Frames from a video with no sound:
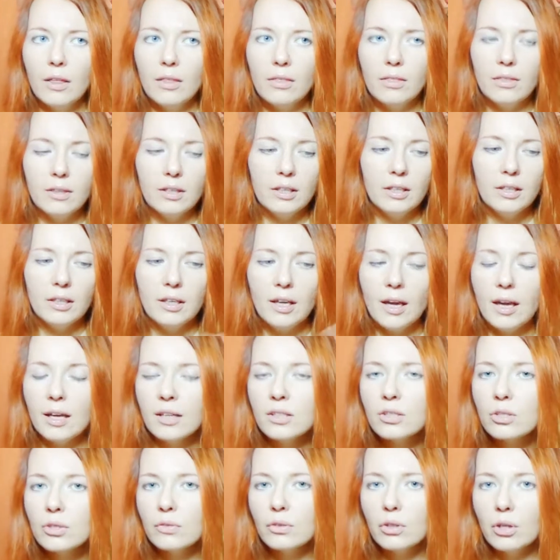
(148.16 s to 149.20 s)
the
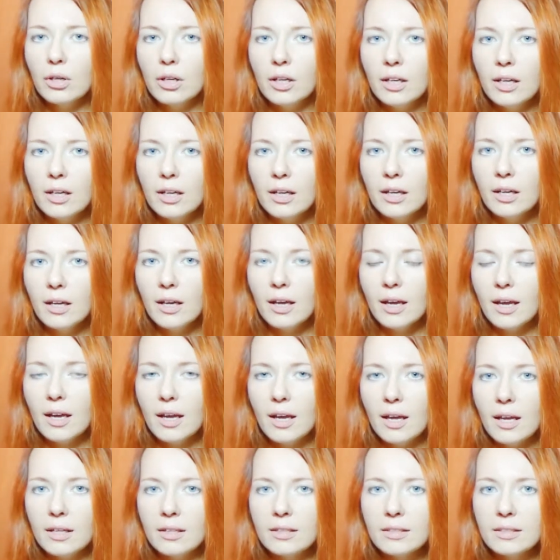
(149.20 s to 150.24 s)
ends of your hair
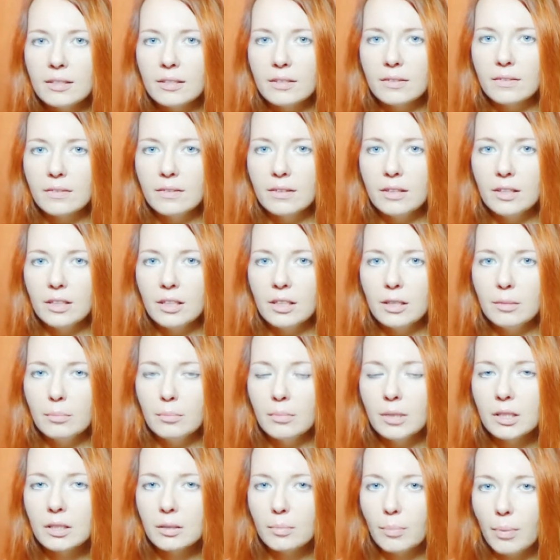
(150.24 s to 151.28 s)
and the
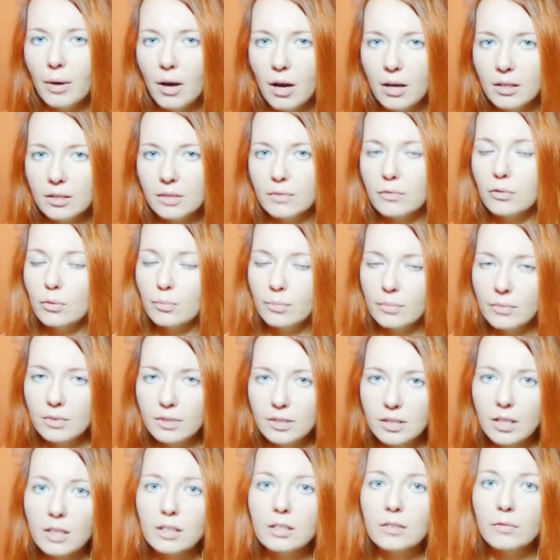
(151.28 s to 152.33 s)
middle part,
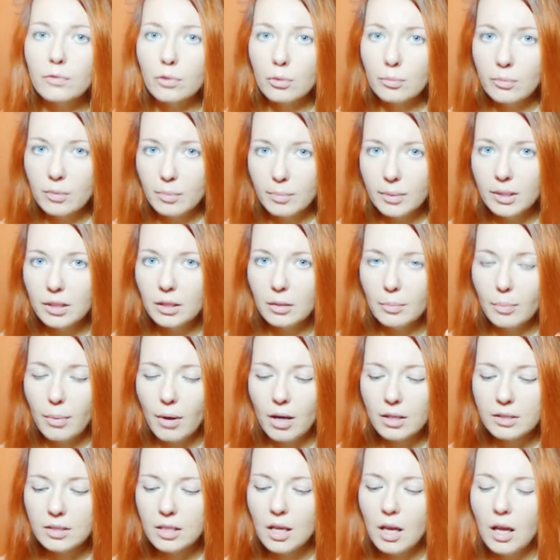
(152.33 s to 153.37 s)
starting from the middle
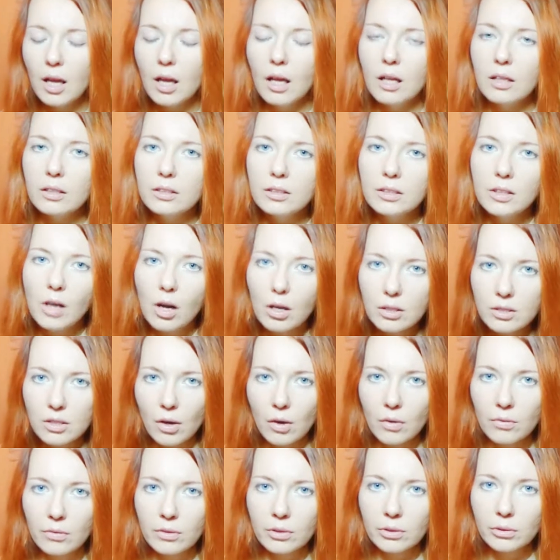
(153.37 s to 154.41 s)
part, not
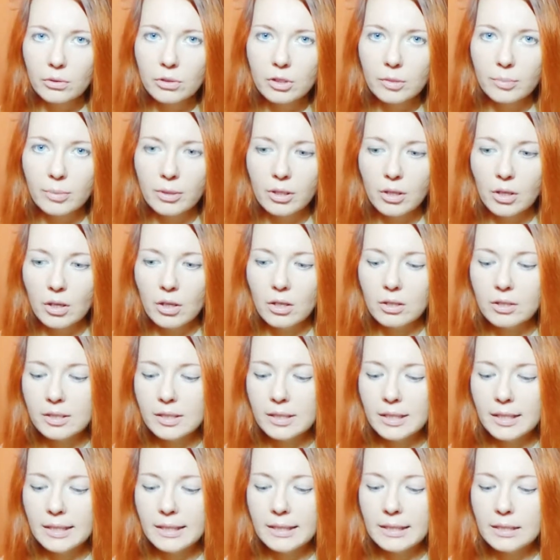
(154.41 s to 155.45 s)
on the roots
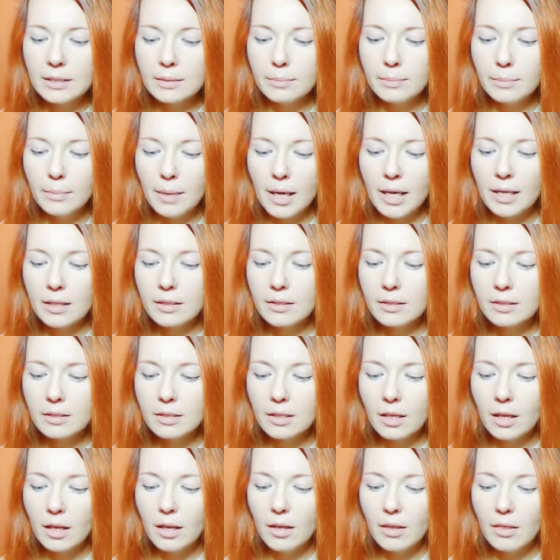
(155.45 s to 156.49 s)
because it
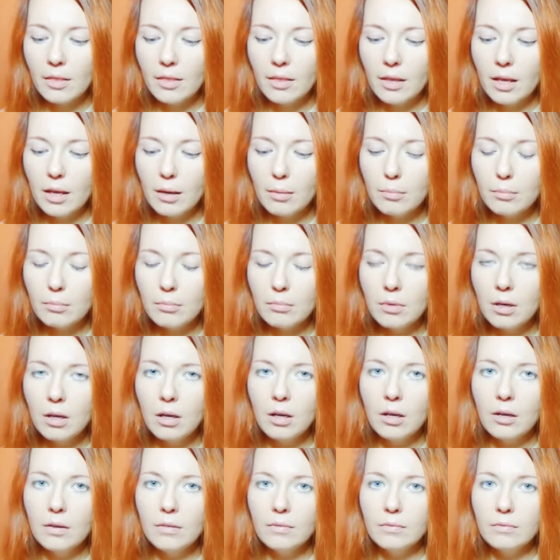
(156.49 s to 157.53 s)
makes them
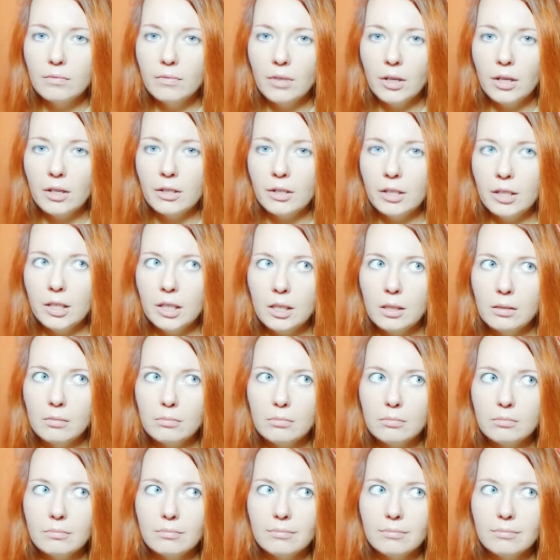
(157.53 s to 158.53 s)
very